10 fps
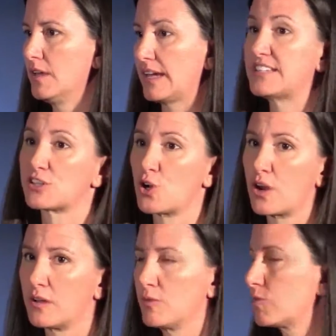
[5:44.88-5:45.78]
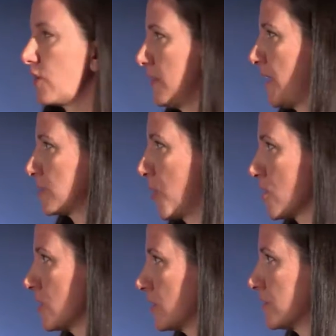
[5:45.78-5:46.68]
Exact Target was one of the best
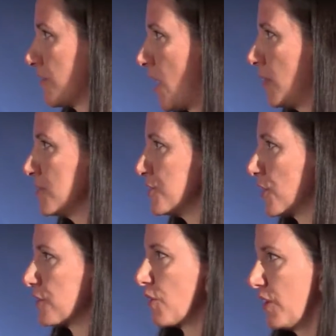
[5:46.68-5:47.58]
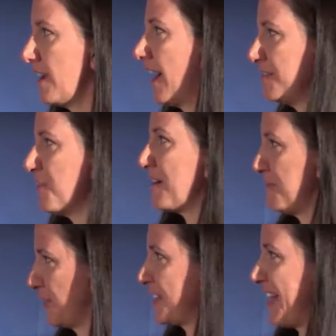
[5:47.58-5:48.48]
partners for Omniture. So I
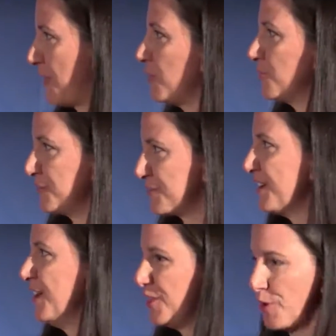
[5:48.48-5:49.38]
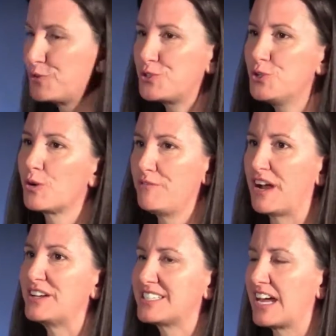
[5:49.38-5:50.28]
feel like that one was, those 2 were
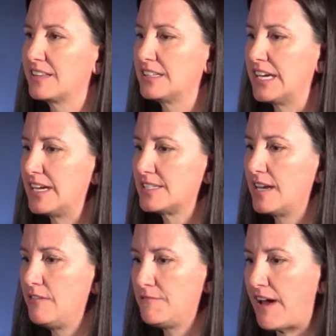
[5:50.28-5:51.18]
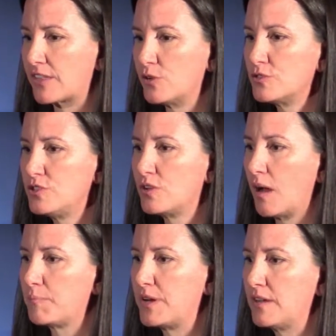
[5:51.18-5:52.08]
very tightly linked. And in fact, those 2
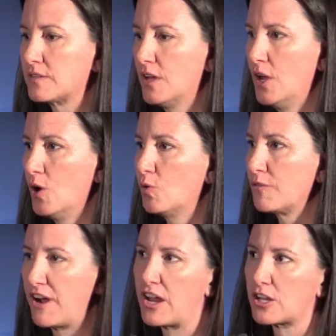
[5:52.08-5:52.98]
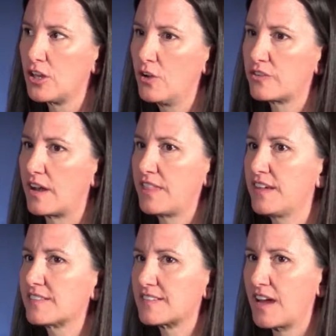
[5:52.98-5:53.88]
companies were very close. And I
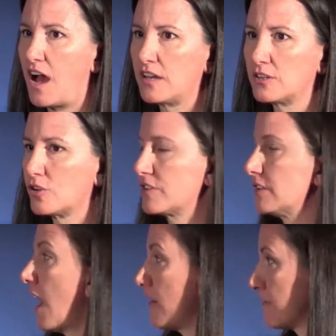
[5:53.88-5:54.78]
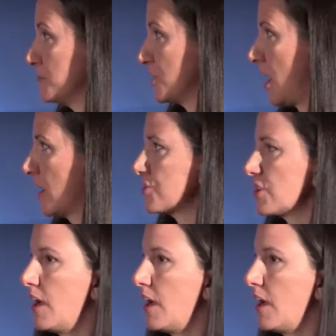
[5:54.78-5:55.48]
think Scott learned a lot from Josh.